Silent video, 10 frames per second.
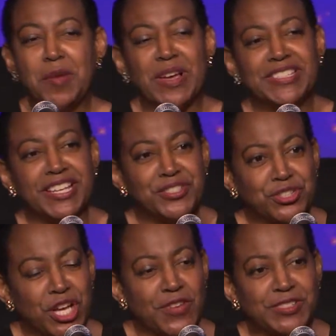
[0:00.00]
My dad
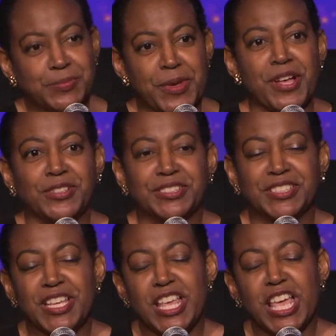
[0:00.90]
took off his belt.
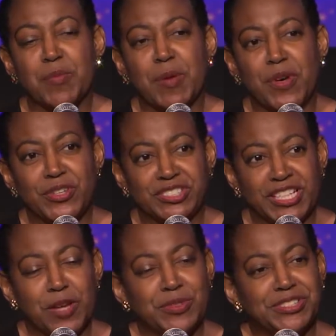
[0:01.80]
My mother said
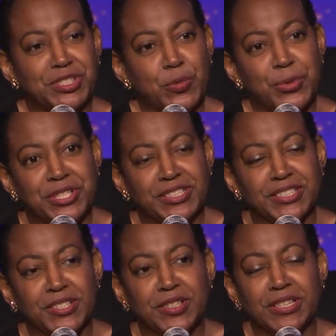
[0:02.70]
I was still pretty
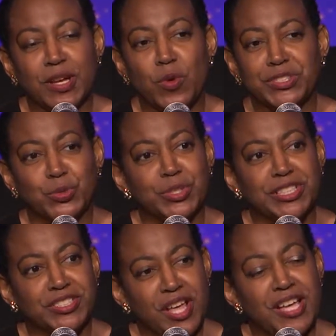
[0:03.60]
little. I wasn't really
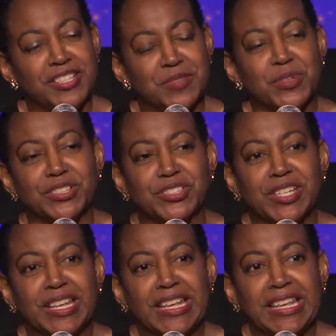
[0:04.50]
talking much.
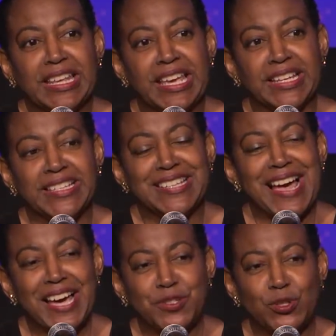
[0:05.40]
And I
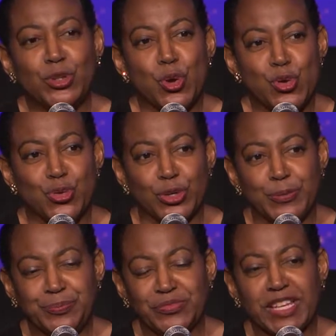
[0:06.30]
toddled over
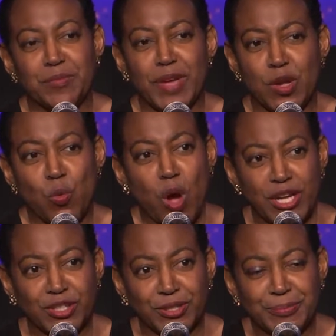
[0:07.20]
in my
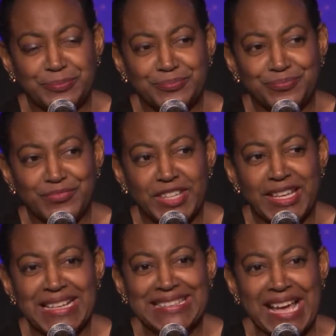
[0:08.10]
walker,
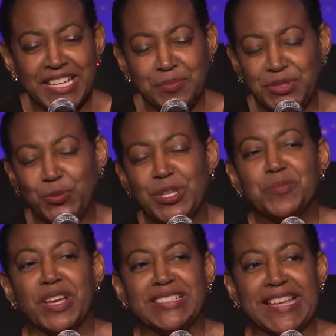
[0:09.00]
got in between
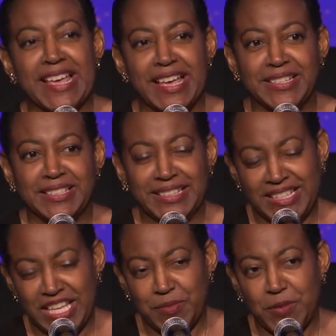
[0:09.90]
my dad
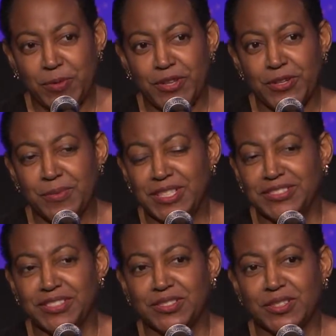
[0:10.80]
and my brother and my
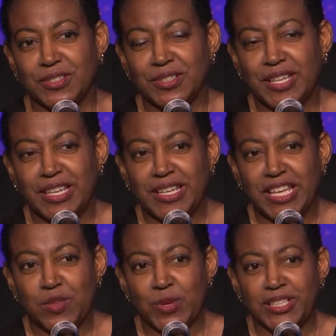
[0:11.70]
sister,
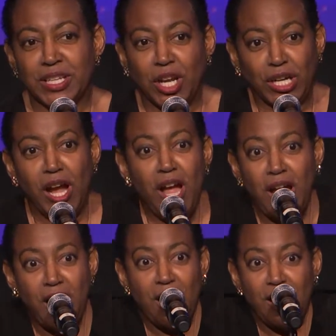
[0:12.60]
and went,
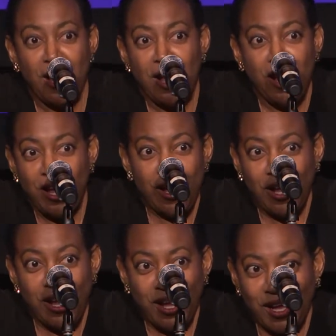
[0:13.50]

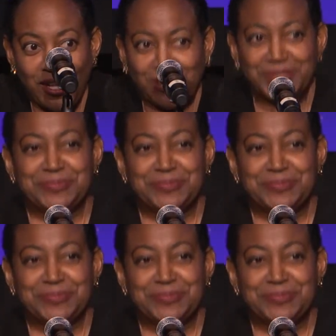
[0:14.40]
"Ah!"